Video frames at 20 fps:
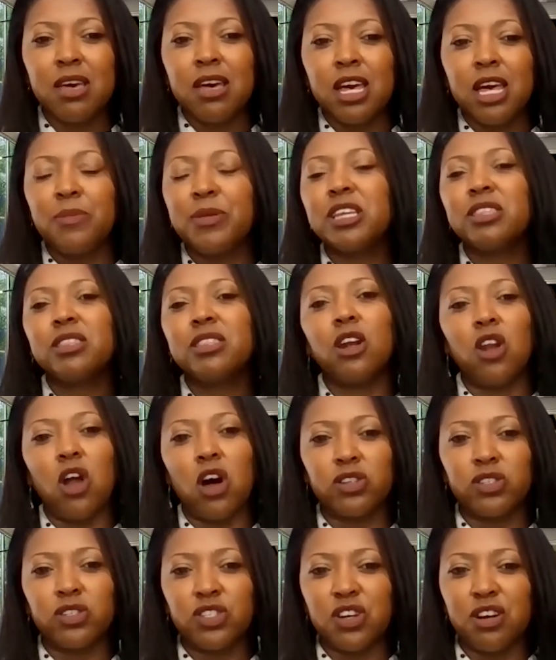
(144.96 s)
I mean, in the
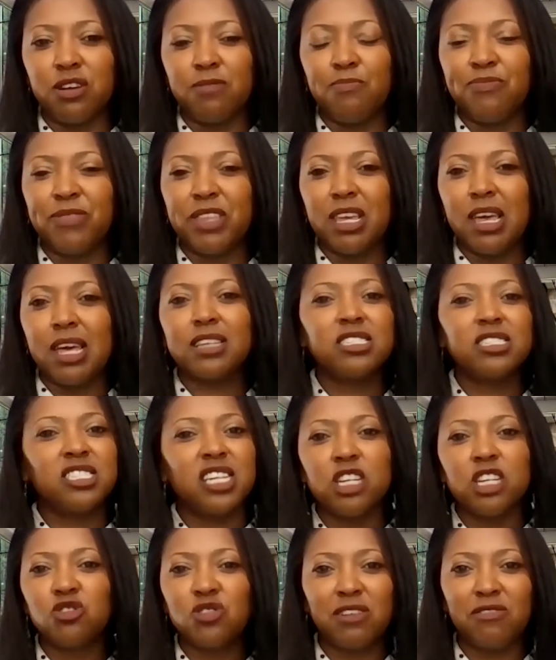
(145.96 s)
long term,
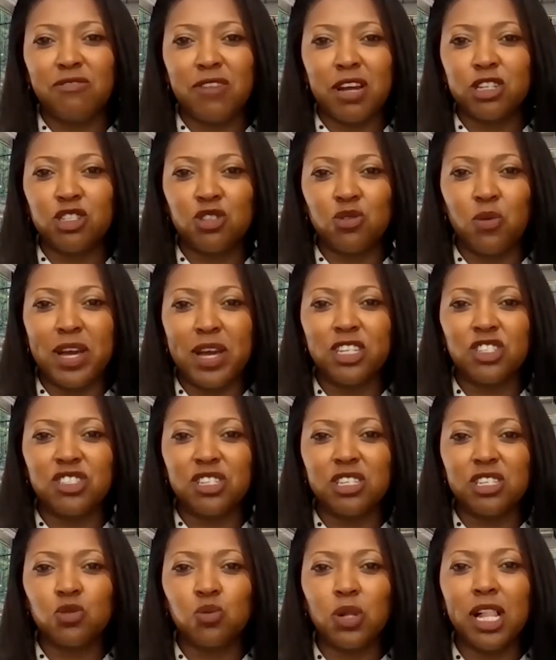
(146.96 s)
exchange rate
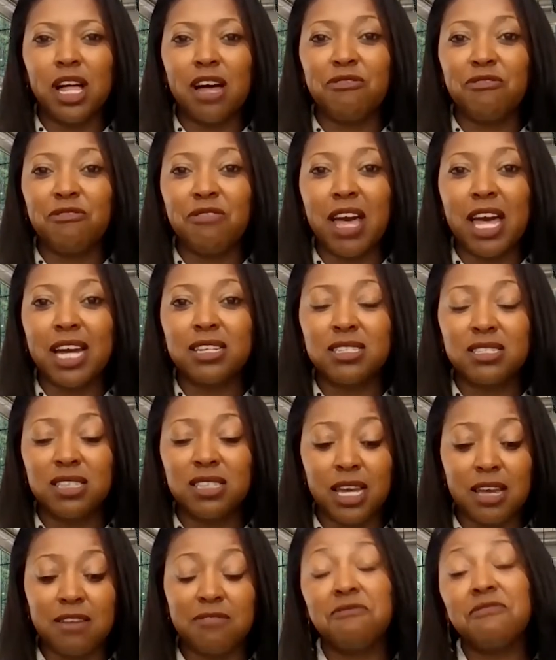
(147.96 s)
fluctuations will affect
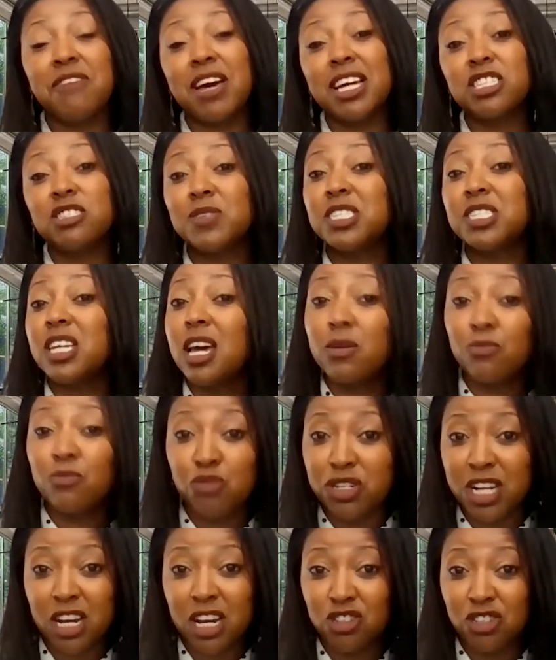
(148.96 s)
the investment and
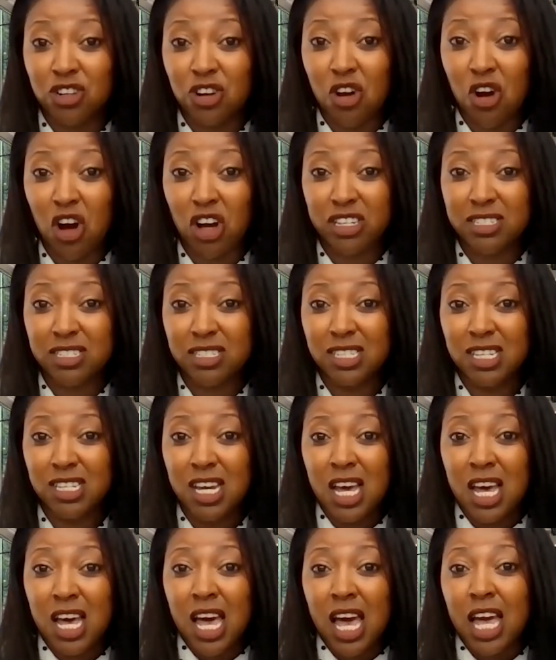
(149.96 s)
production costs,
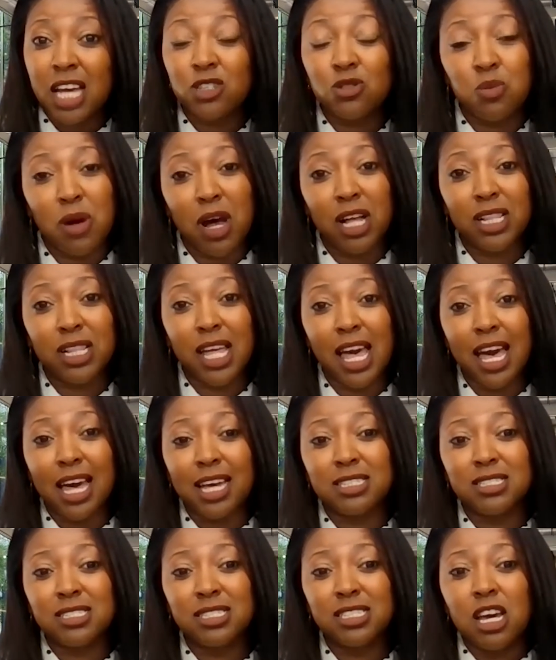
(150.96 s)
as well
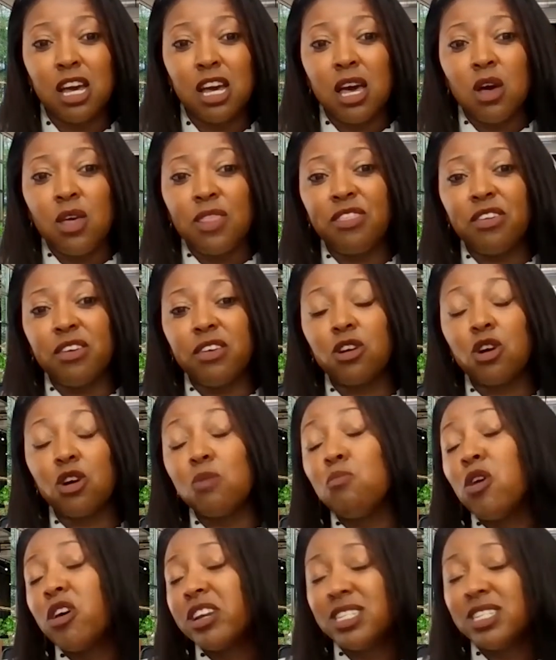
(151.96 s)
as the
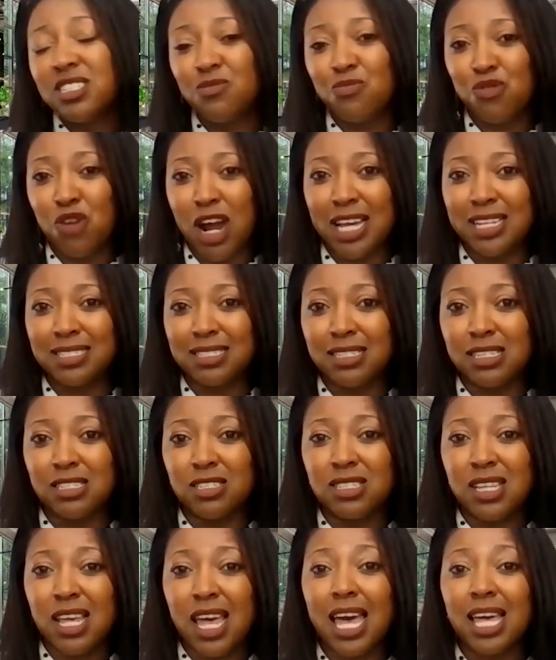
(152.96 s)
commodity
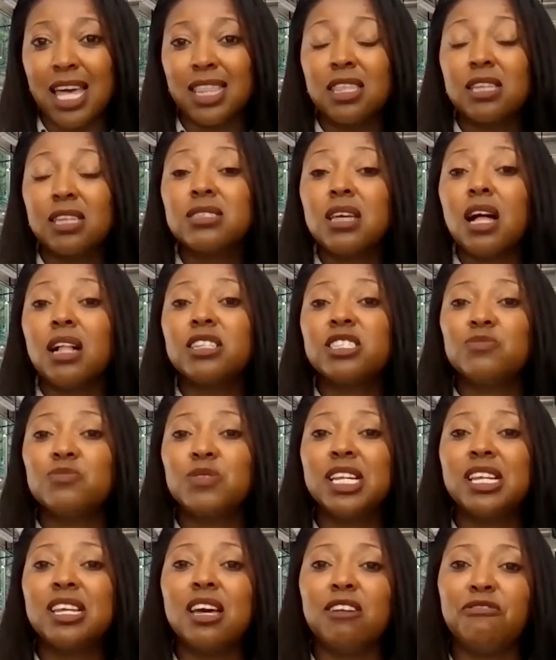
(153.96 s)
prices, and this
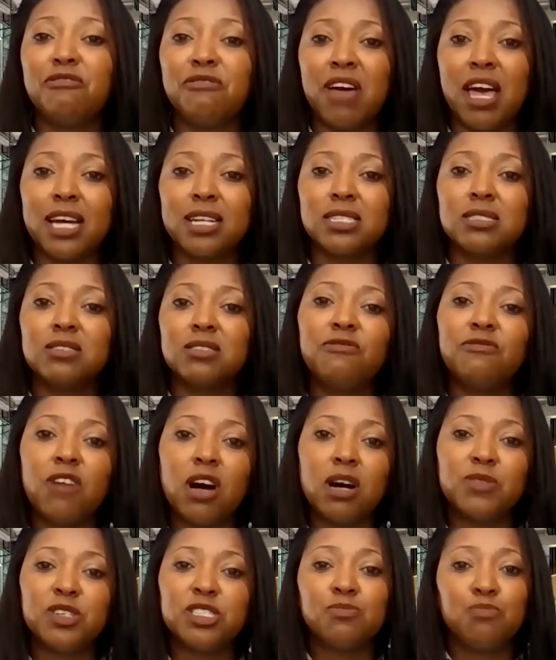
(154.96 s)
ultimately affects
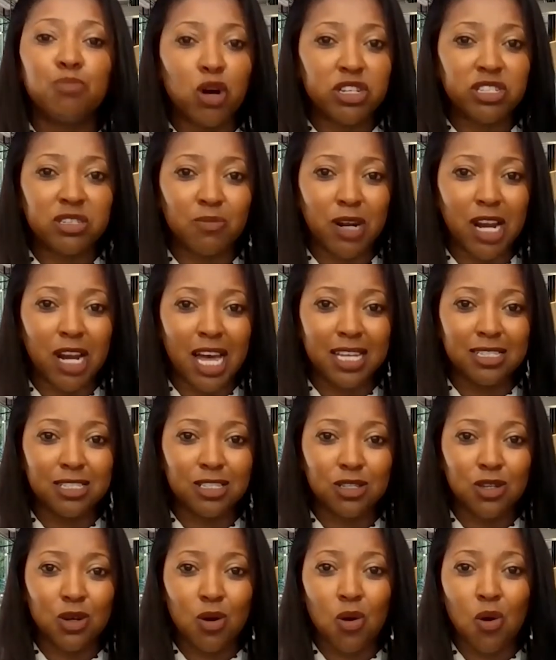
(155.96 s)
farmers' bottom
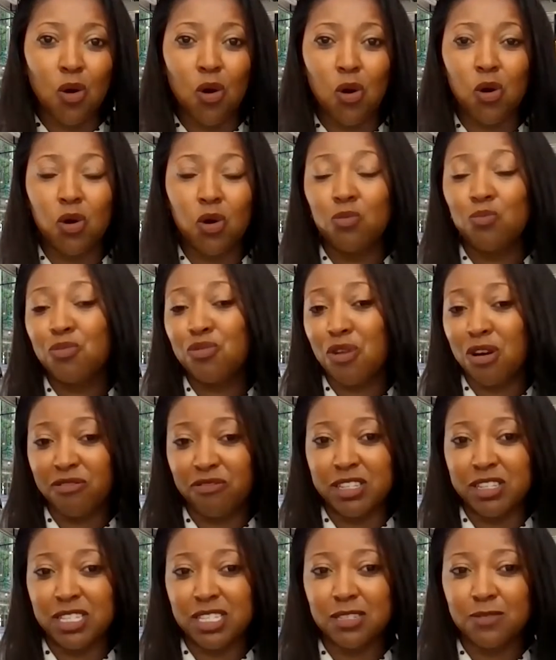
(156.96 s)
lines or
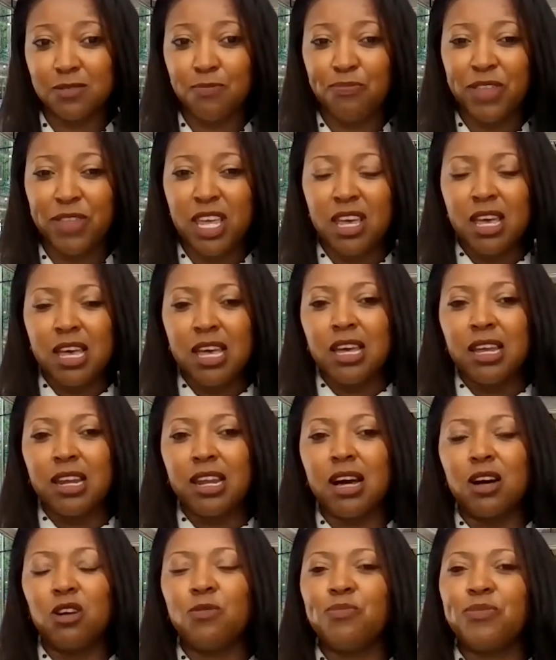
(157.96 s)
profits.
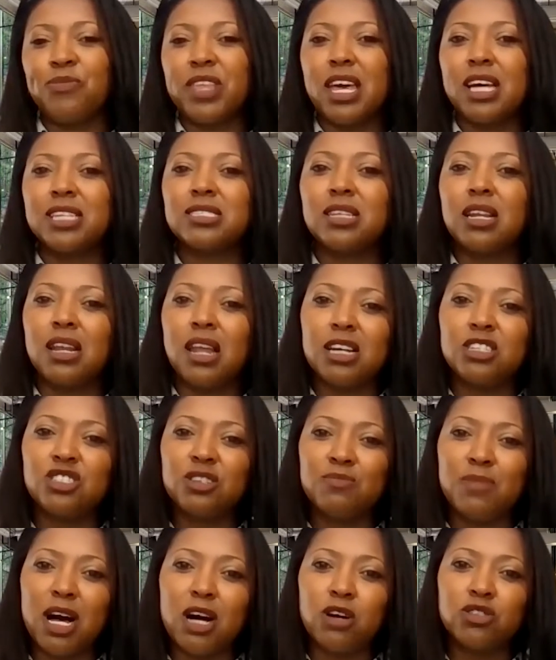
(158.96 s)
Now, as a large
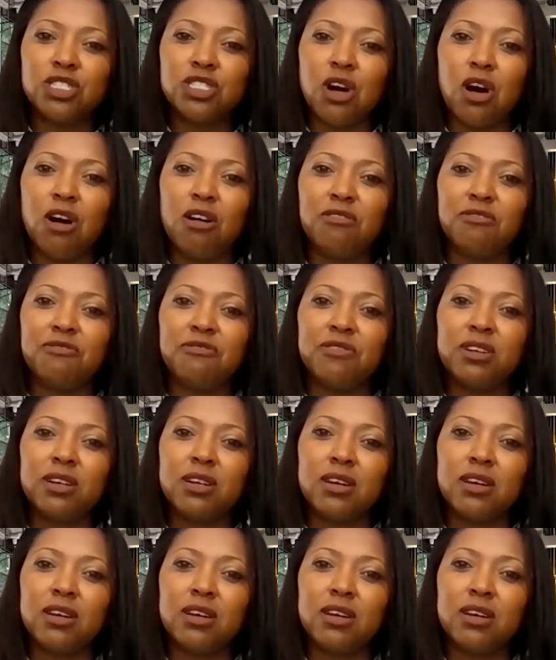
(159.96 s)
amount of